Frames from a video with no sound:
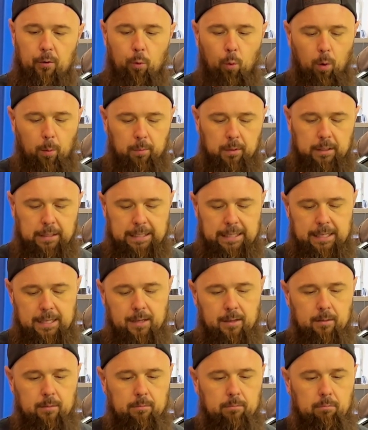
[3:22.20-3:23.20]

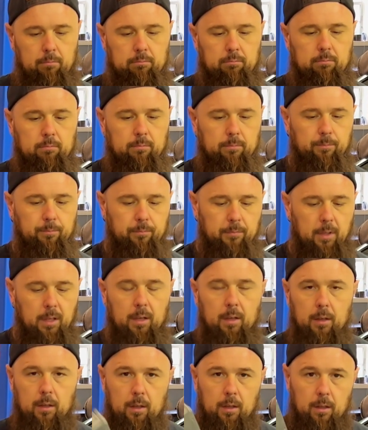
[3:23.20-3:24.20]
normally
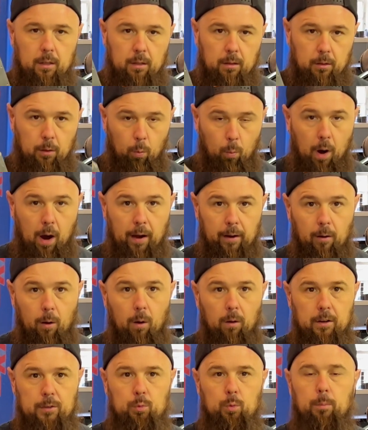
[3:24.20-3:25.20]
the wiring
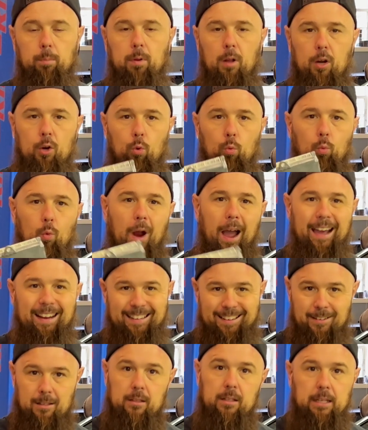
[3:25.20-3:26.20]
harness would plug right
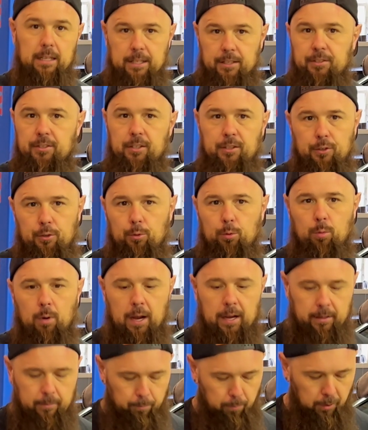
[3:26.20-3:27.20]
into the ECU,
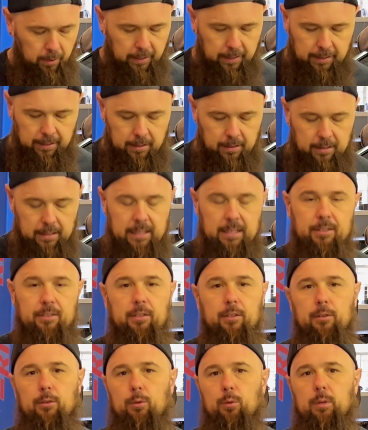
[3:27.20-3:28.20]
right? Plug it into the
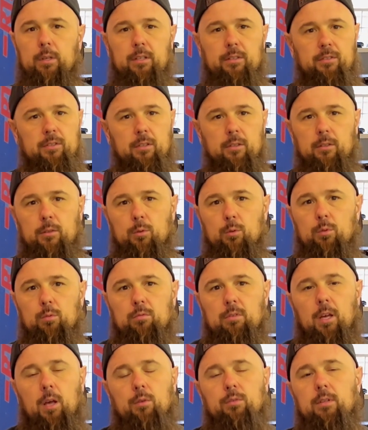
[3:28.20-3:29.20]
ECU, ECU
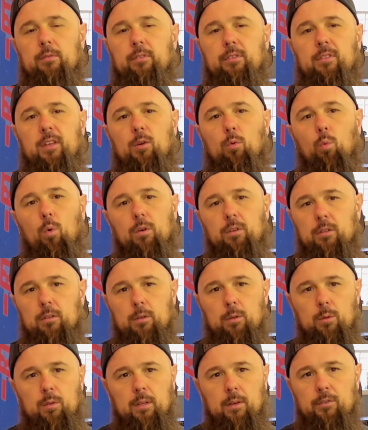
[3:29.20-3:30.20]
tells everything what to
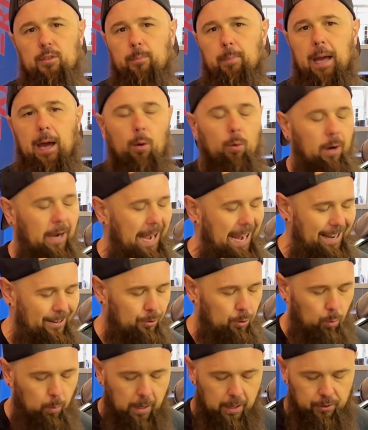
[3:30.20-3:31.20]
do, gives it power and
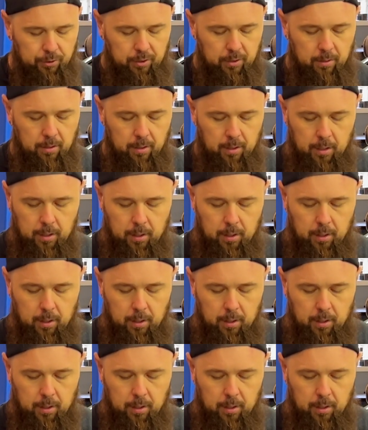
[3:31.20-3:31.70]
direction.